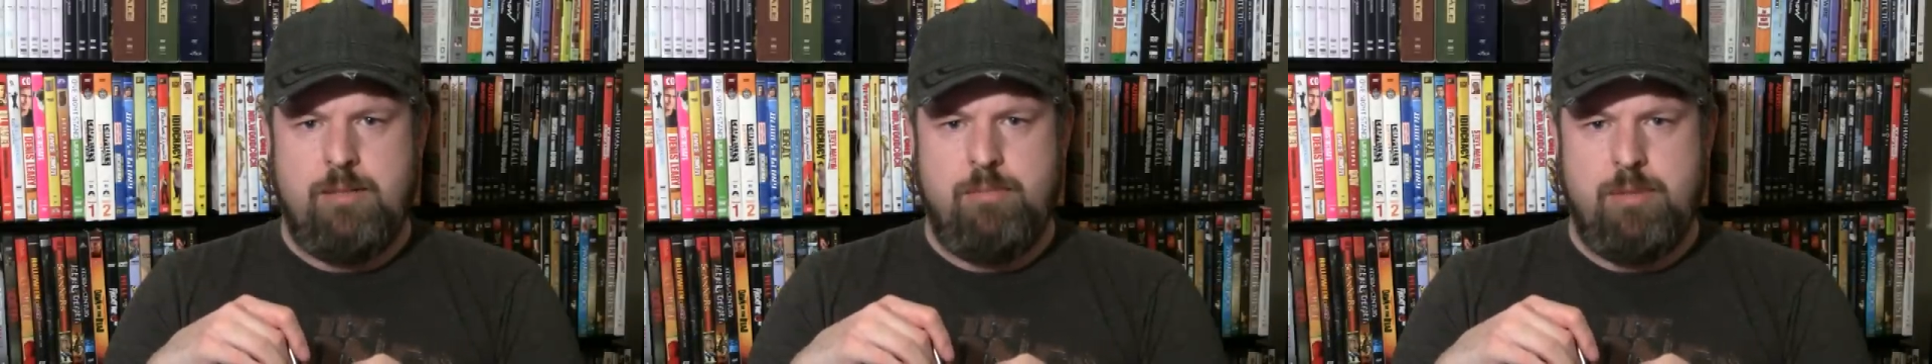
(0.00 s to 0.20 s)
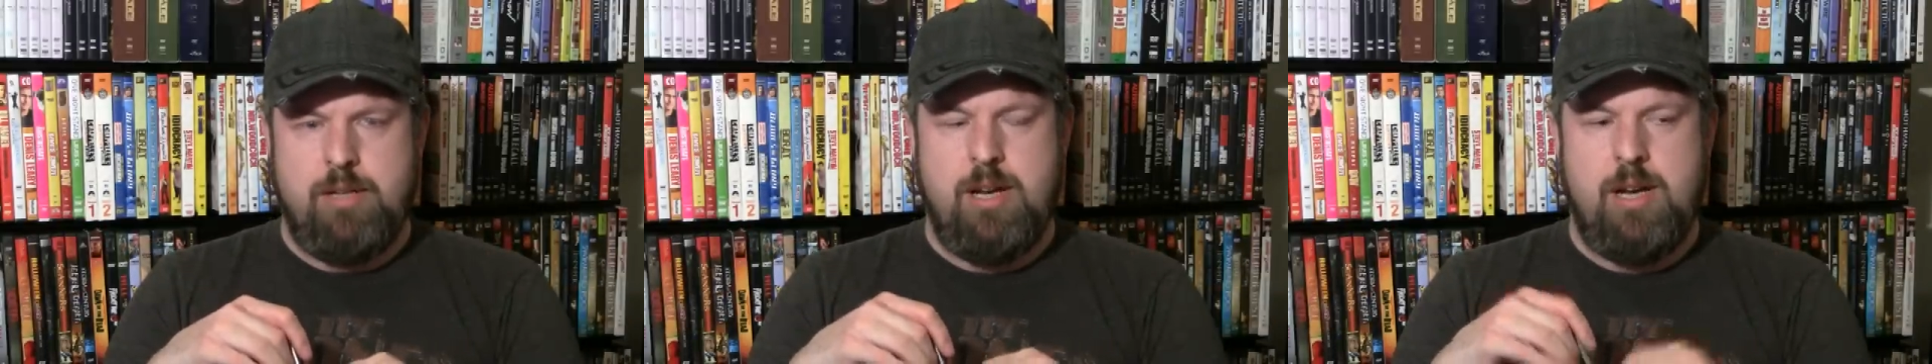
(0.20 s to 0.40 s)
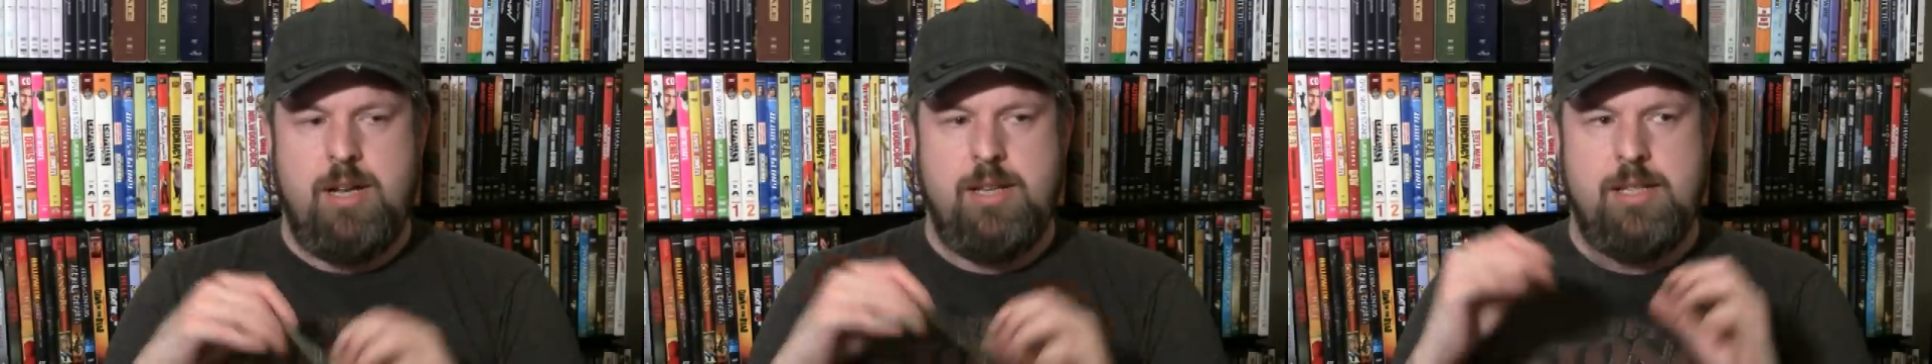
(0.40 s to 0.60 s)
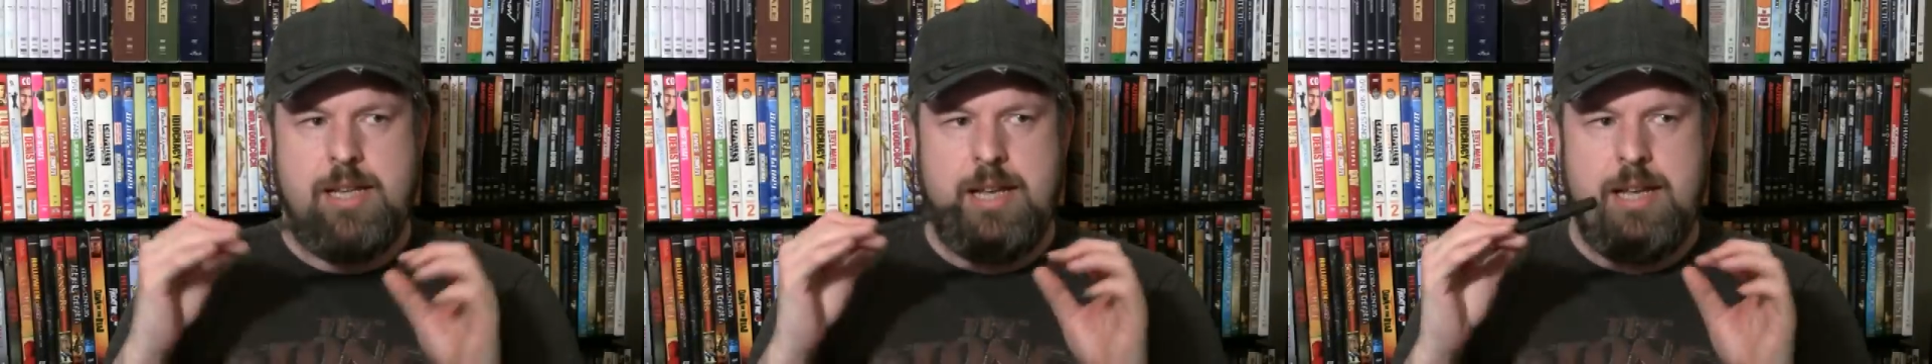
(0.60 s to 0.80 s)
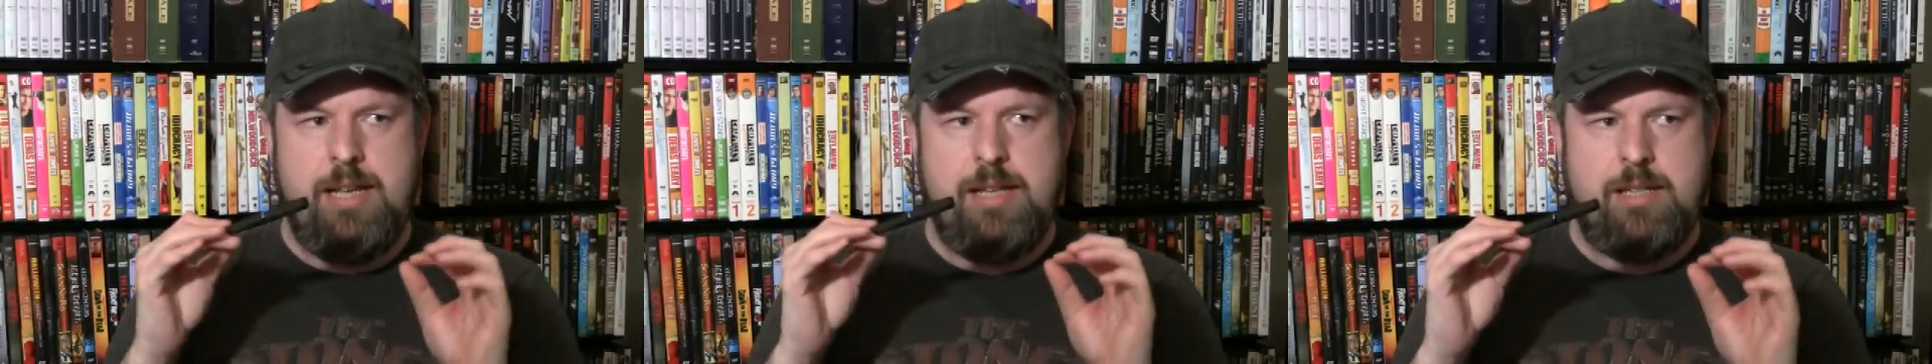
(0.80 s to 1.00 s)
because
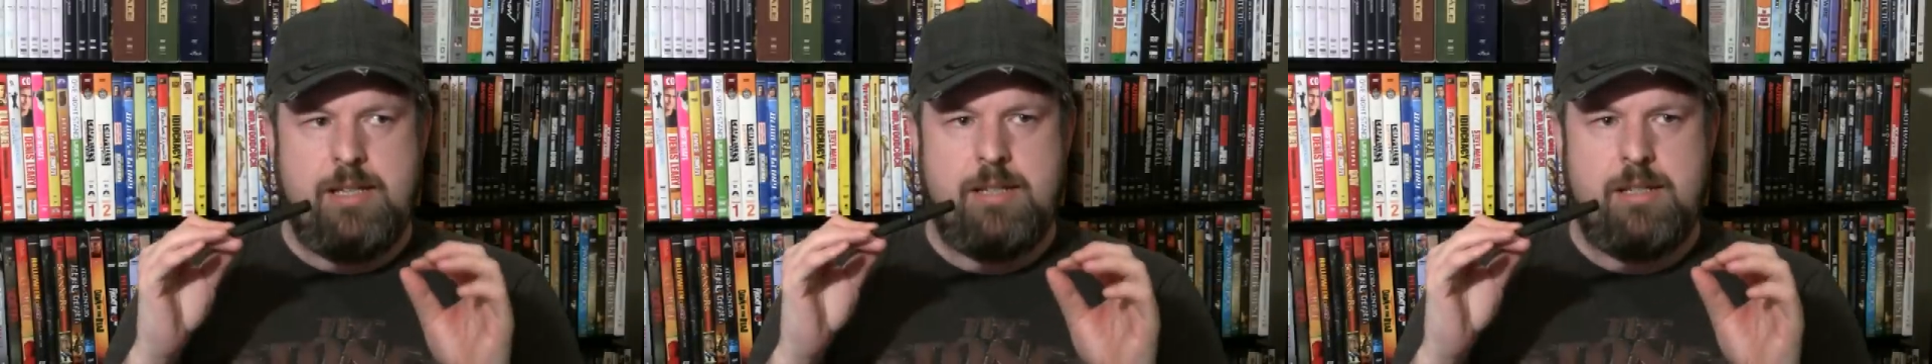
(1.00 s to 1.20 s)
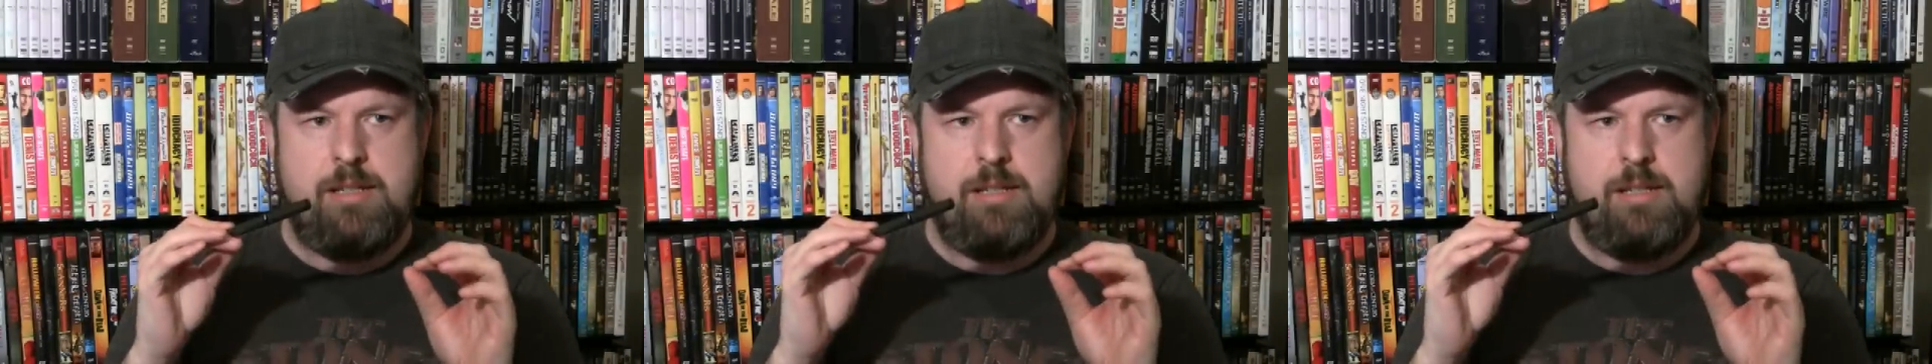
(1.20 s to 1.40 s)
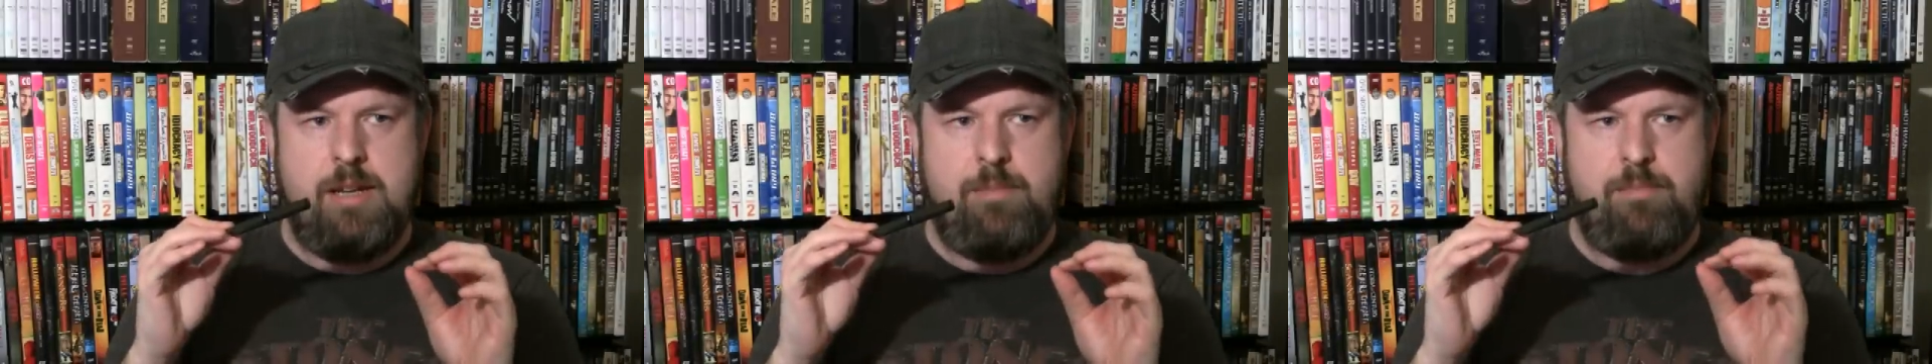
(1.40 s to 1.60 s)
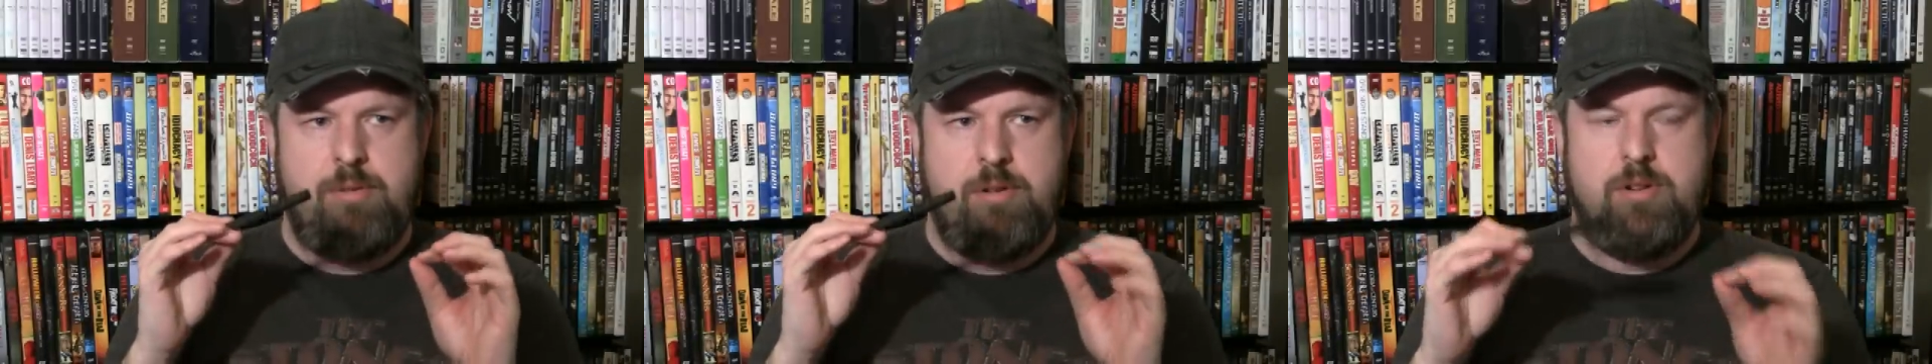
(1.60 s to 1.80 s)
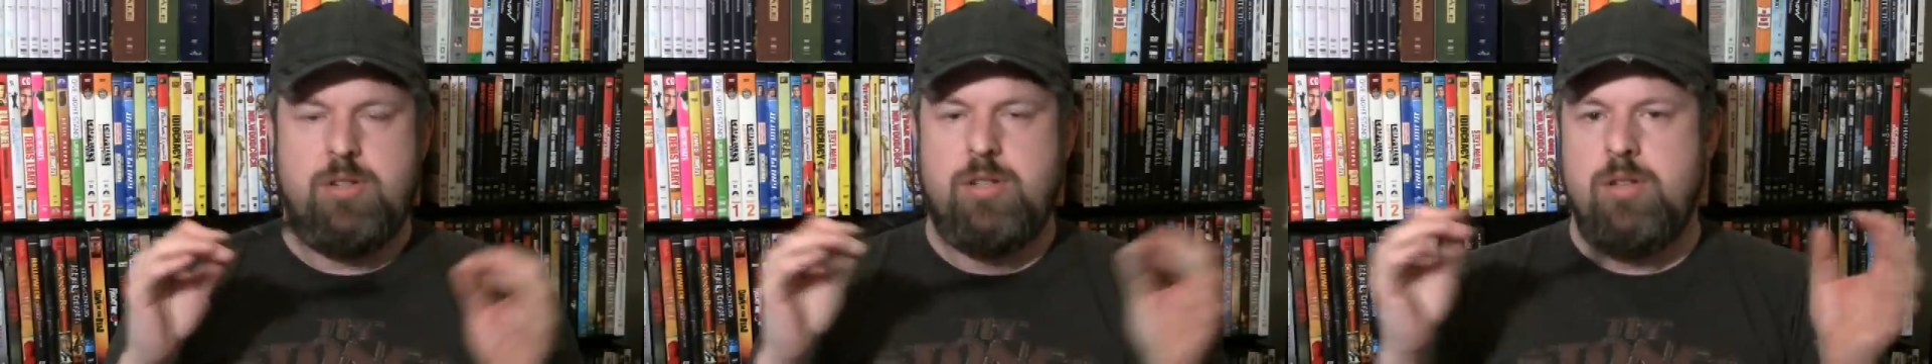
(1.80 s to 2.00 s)
it's a
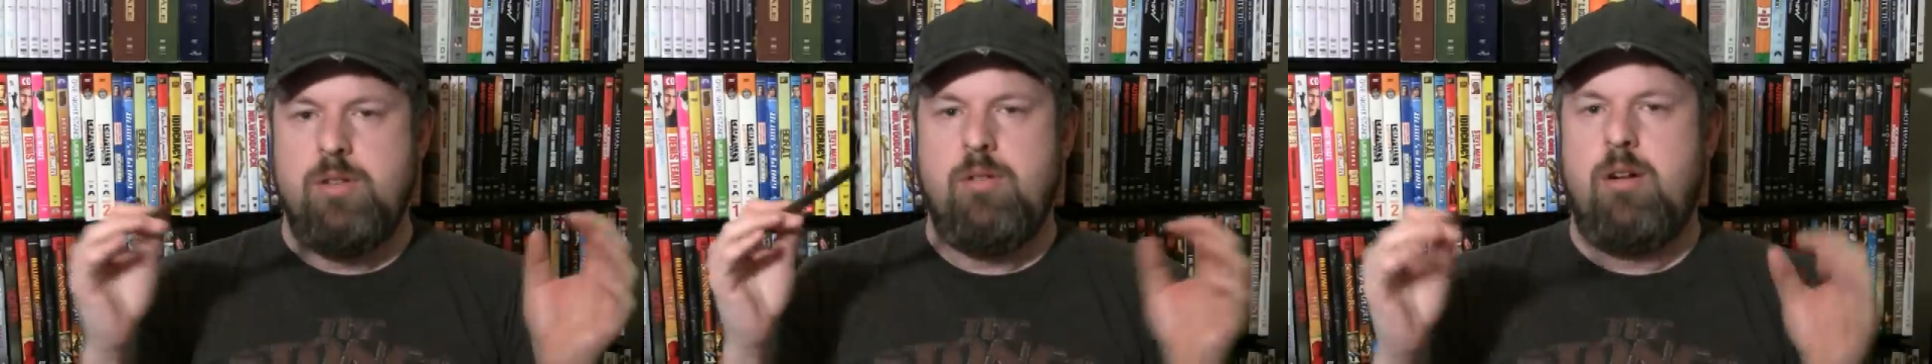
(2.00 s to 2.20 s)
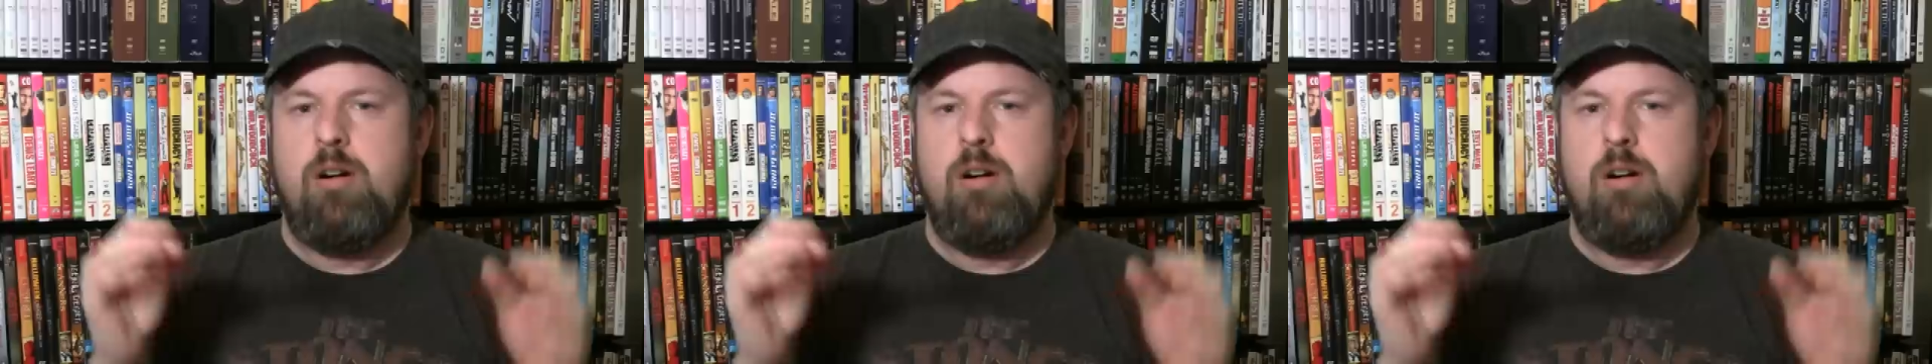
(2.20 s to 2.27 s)
personal